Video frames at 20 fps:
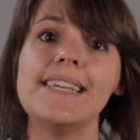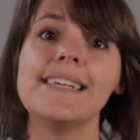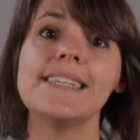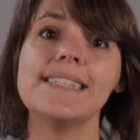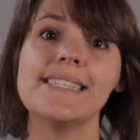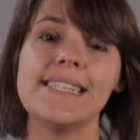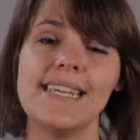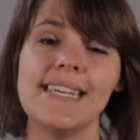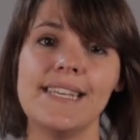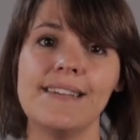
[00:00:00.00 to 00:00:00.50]

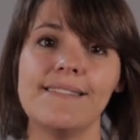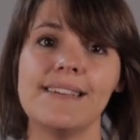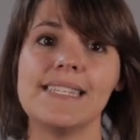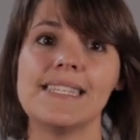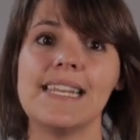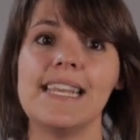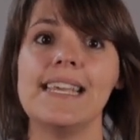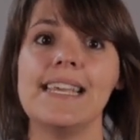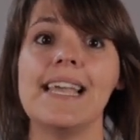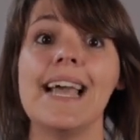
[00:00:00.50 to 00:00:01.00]

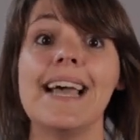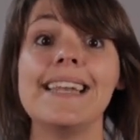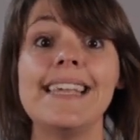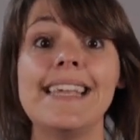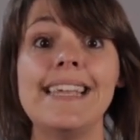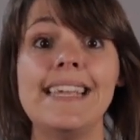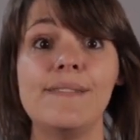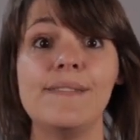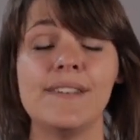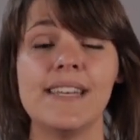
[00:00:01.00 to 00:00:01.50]
continuously and
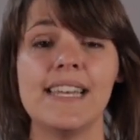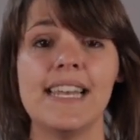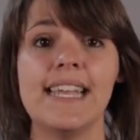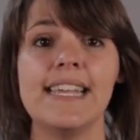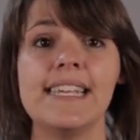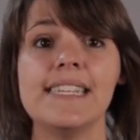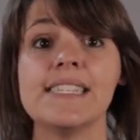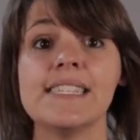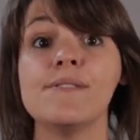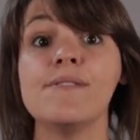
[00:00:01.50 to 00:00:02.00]

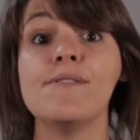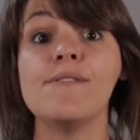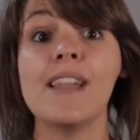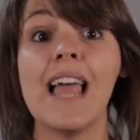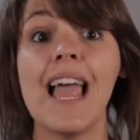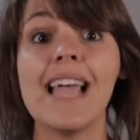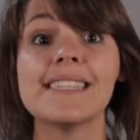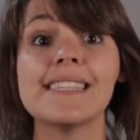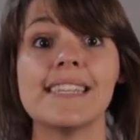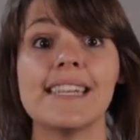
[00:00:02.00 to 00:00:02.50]
evenly to
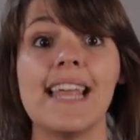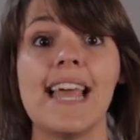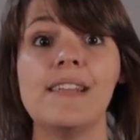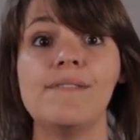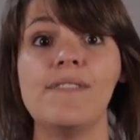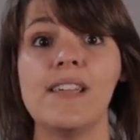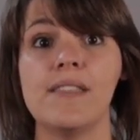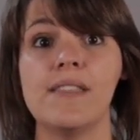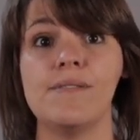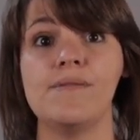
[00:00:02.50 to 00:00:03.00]
flex and
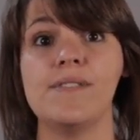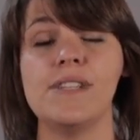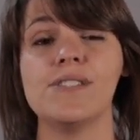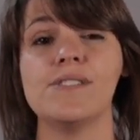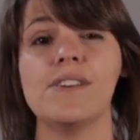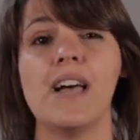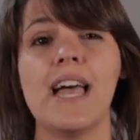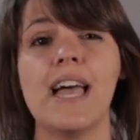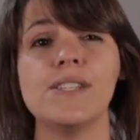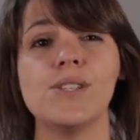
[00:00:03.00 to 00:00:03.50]
elevate the
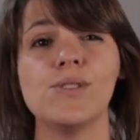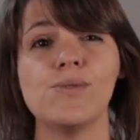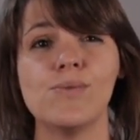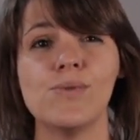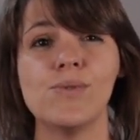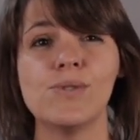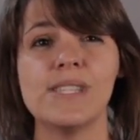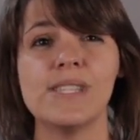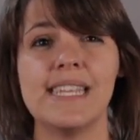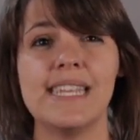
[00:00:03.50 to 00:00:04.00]
fetal head
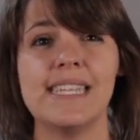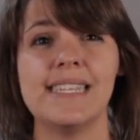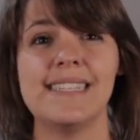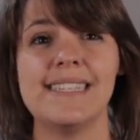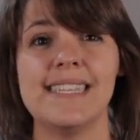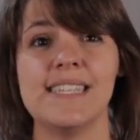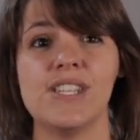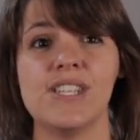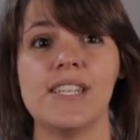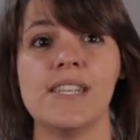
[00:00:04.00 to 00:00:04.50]
towards the
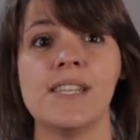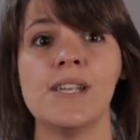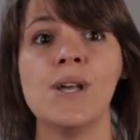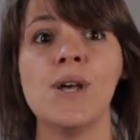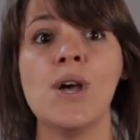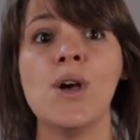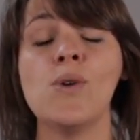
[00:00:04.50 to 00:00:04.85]
incision,